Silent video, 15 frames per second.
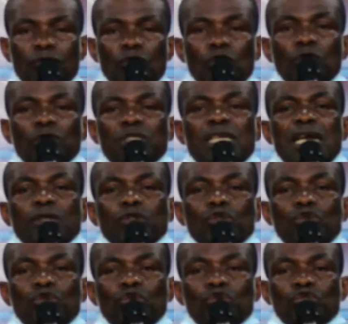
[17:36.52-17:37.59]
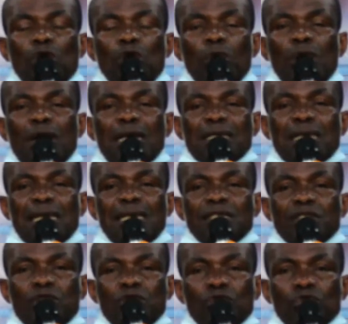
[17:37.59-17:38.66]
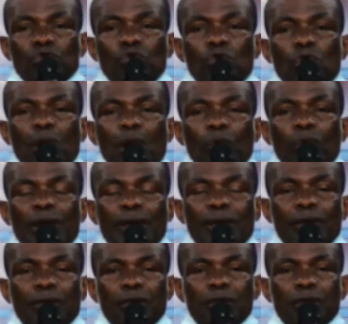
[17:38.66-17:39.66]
Don't try to use your work as an excuse to go away.